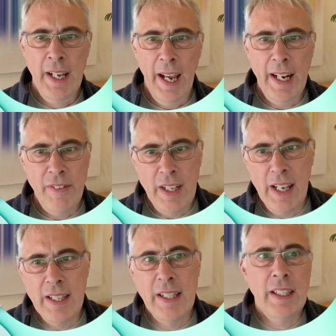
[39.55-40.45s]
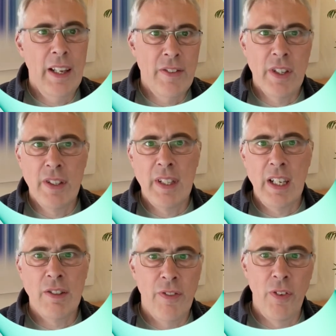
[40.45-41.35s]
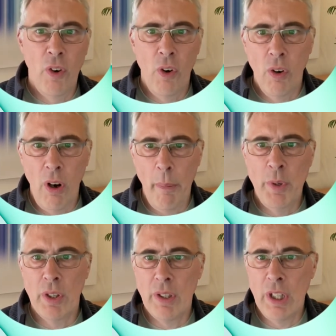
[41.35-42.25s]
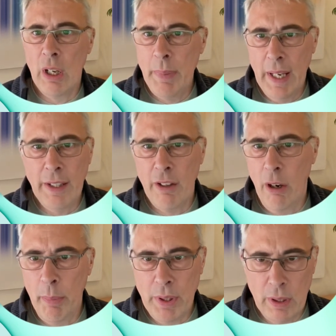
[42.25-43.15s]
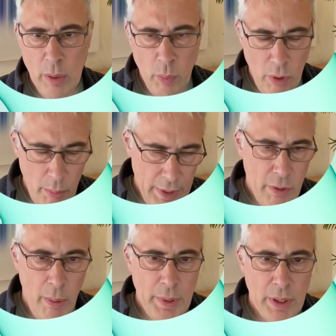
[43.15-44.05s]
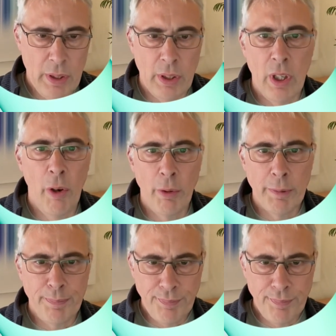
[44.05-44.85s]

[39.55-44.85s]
And if it is, it gives us these four options. You can be incompetent and warm, incompetent and cold.